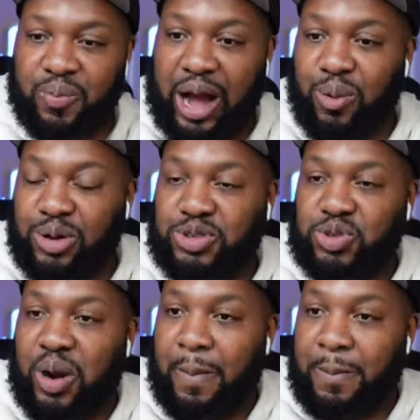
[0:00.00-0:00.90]
I want
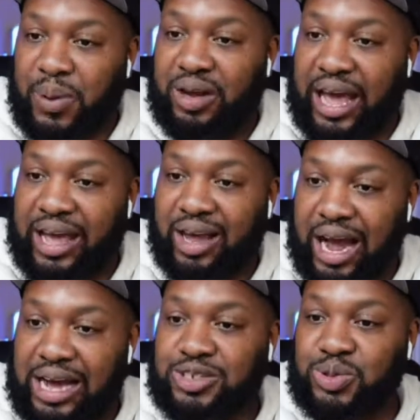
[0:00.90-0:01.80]
you to book a
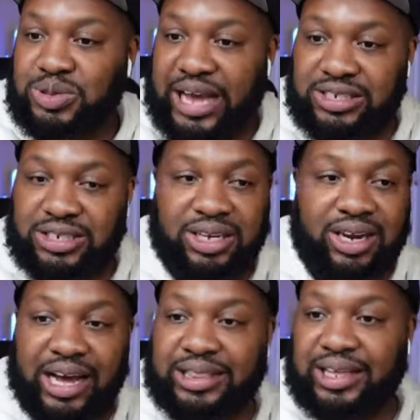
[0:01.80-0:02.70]
consultation,
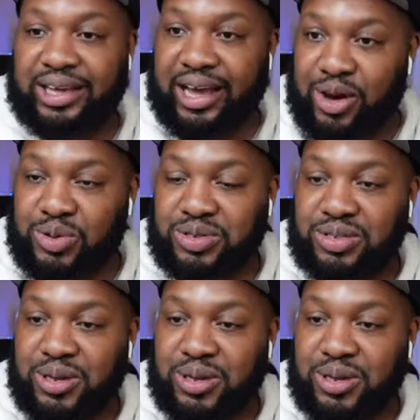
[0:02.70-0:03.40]
nothing else.